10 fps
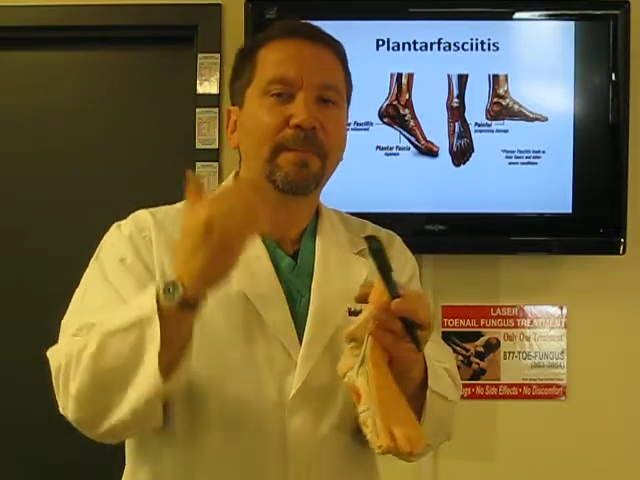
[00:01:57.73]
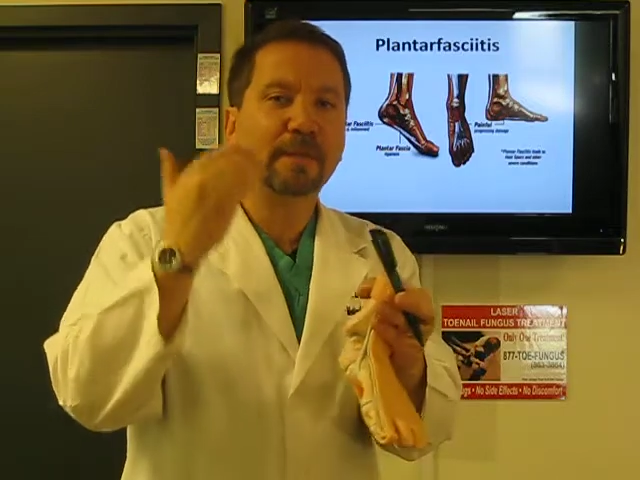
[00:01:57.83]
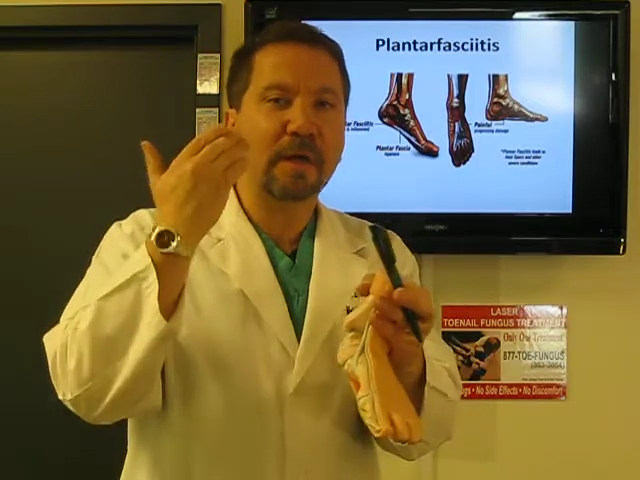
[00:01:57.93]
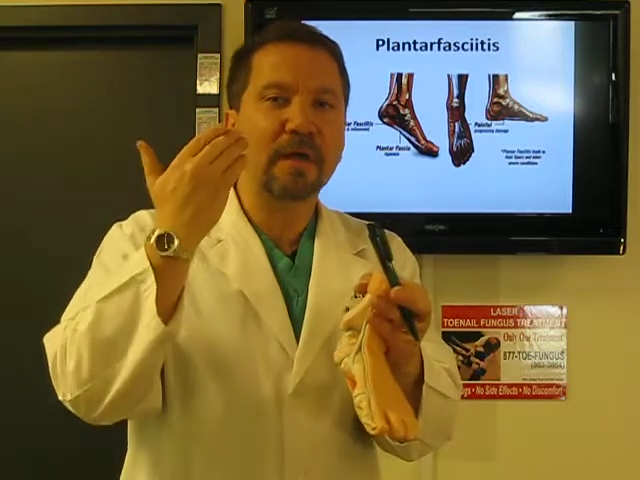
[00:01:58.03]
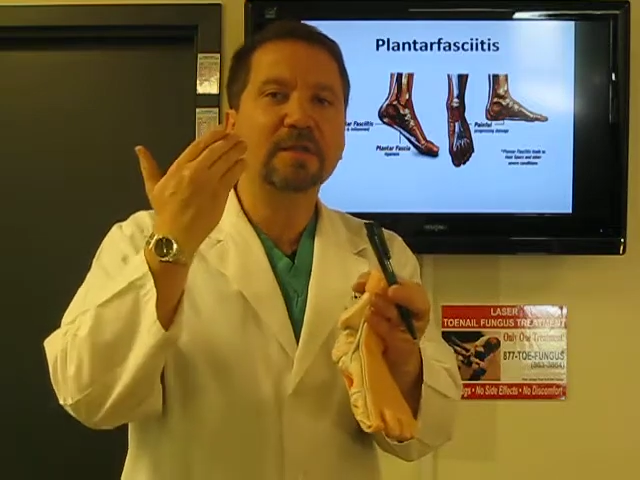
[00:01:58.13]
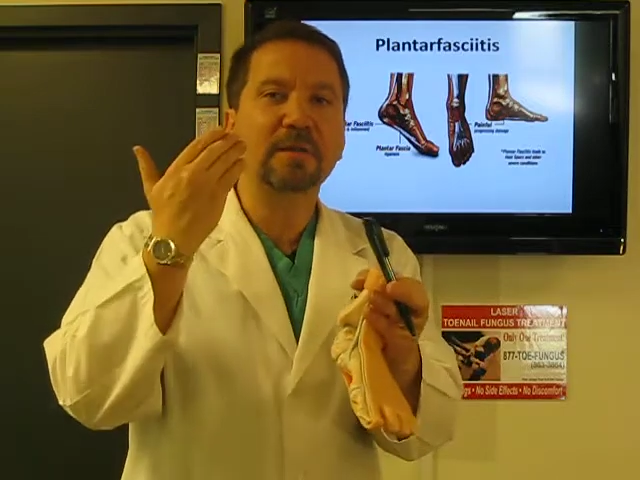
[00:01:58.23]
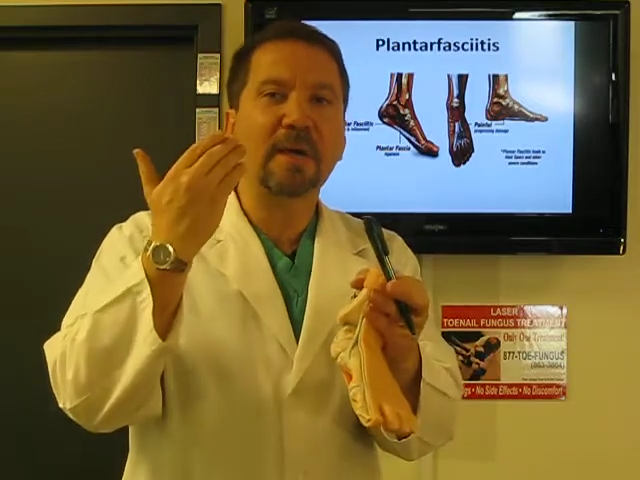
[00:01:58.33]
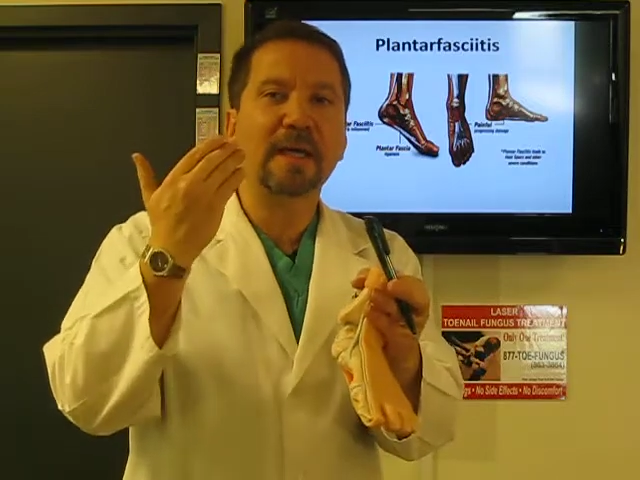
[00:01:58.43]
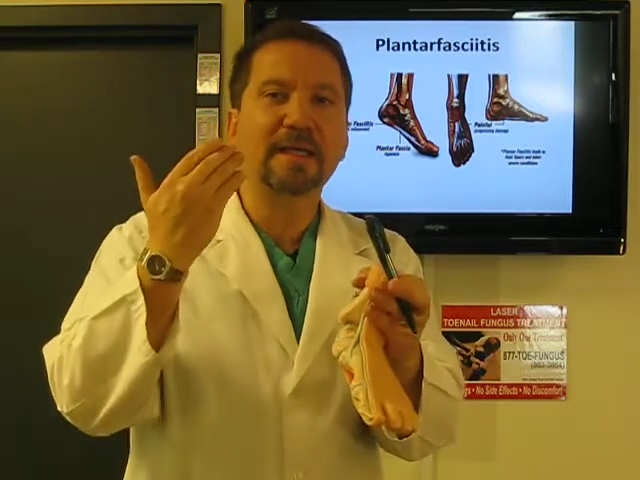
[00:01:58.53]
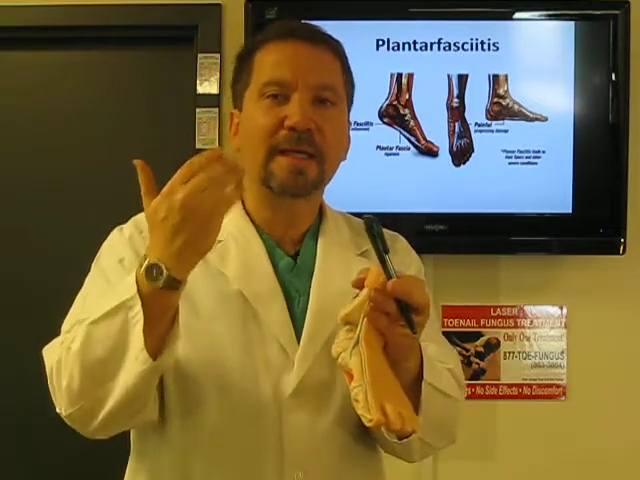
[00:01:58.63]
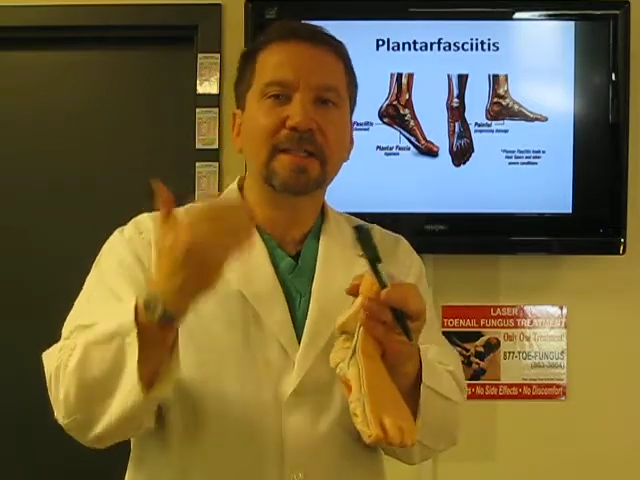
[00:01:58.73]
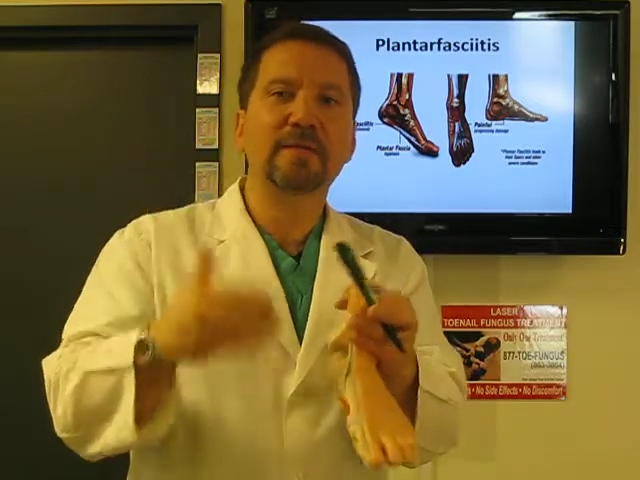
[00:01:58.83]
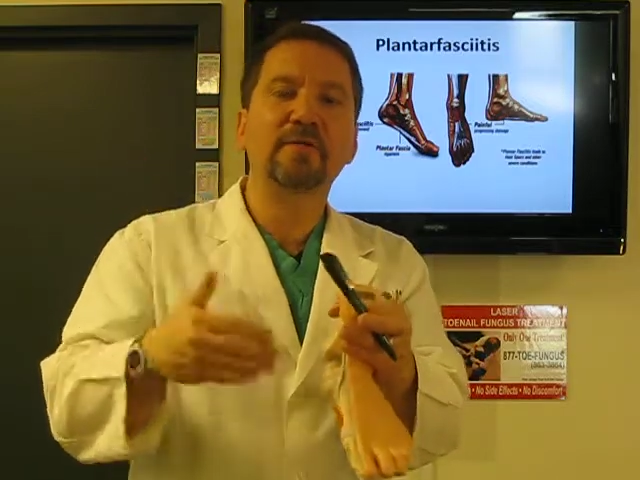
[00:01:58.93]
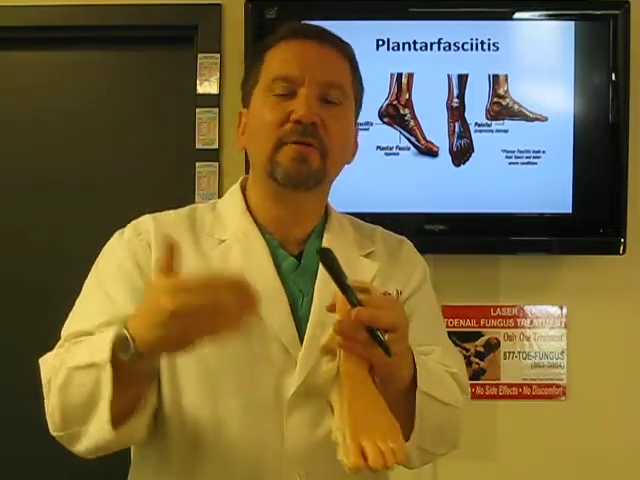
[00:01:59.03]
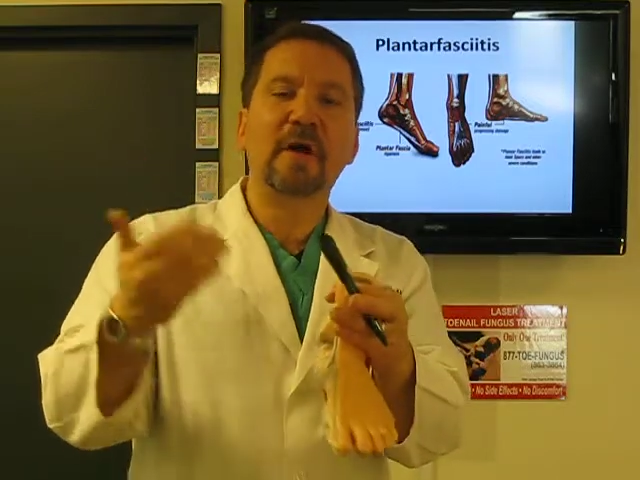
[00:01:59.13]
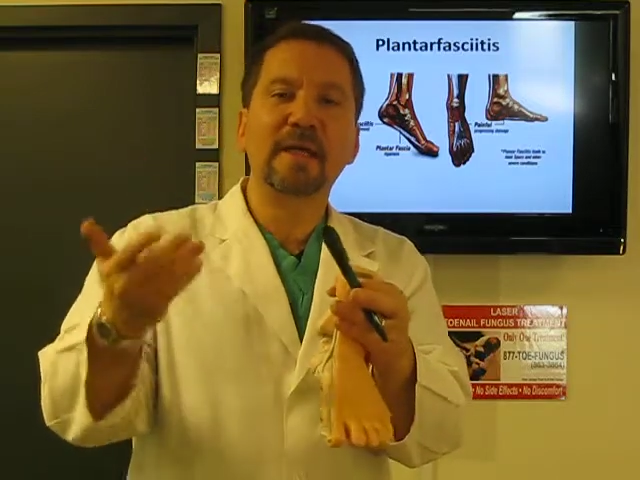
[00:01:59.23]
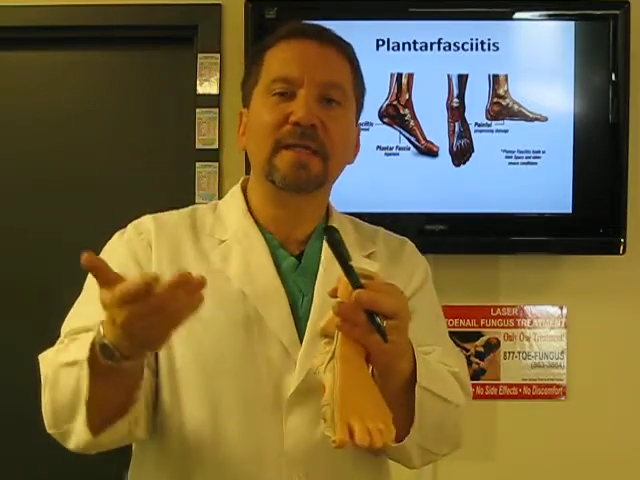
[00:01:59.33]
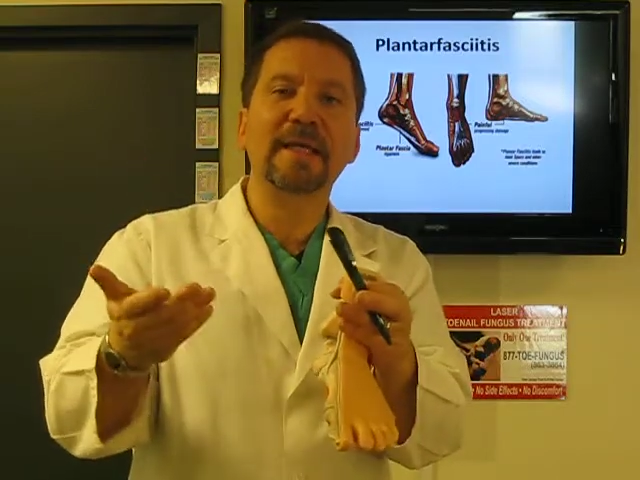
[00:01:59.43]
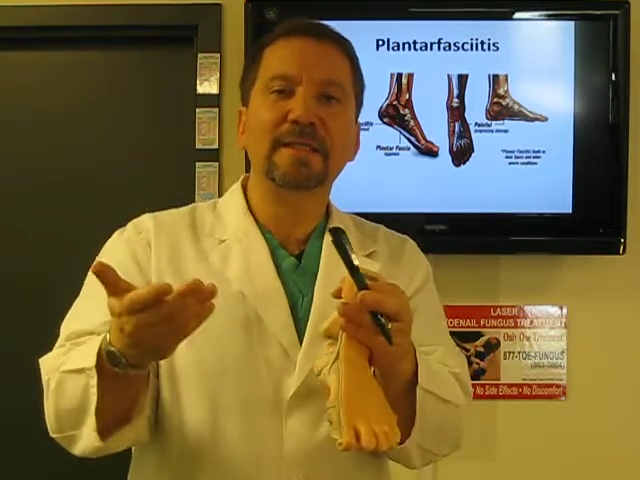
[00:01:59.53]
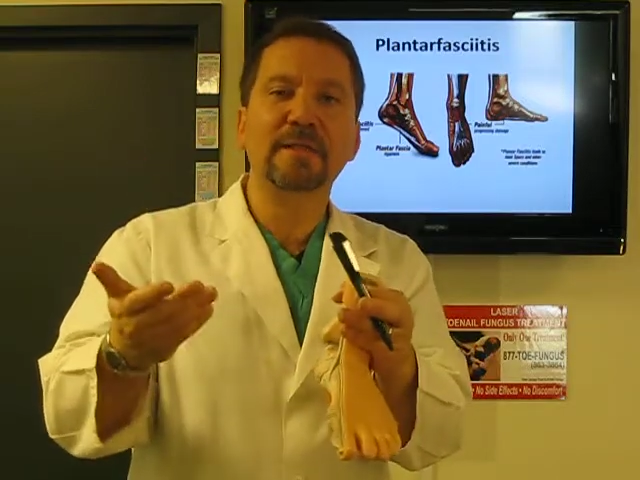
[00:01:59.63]
custom eyeglasses or
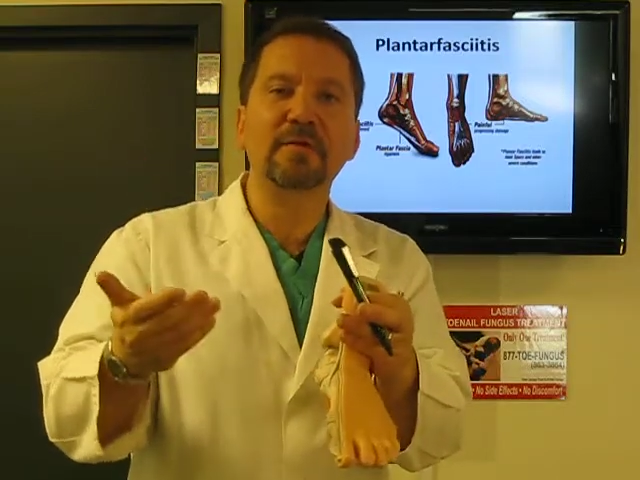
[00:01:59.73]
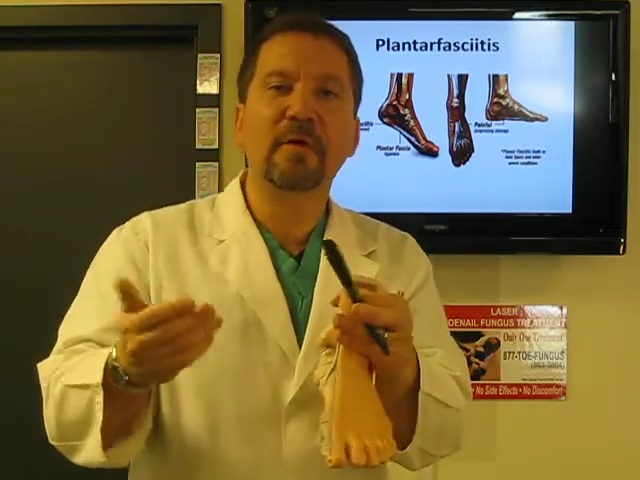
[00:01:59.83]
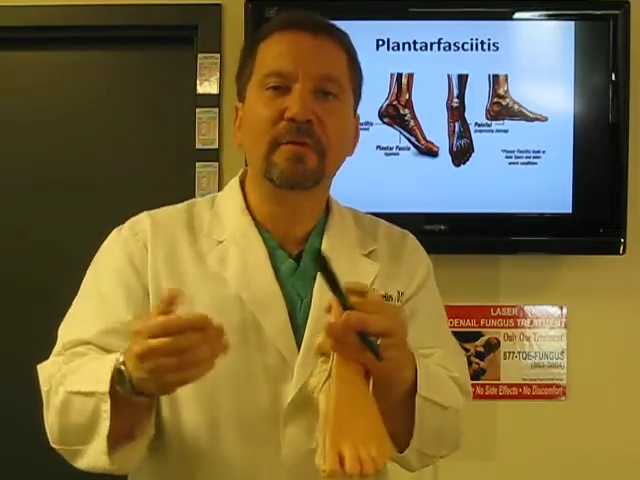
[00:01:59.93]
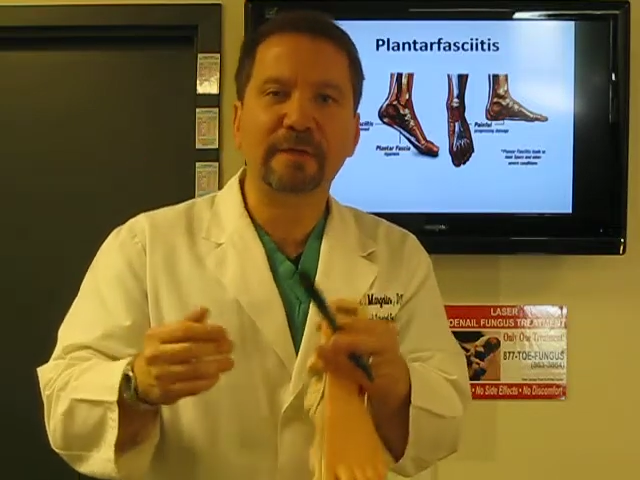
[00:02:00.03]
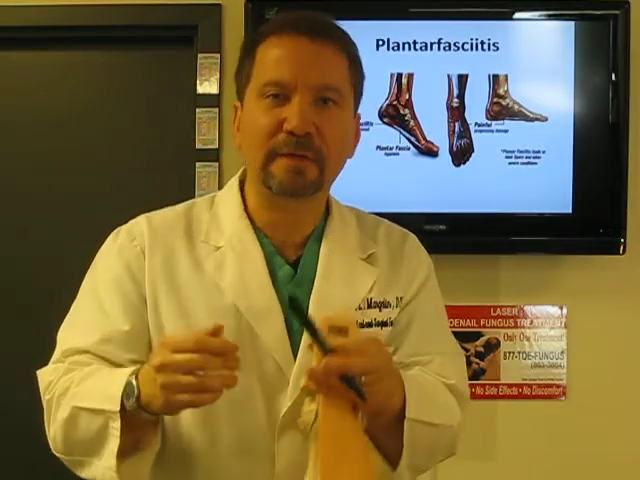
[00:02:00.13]
eyeglasses off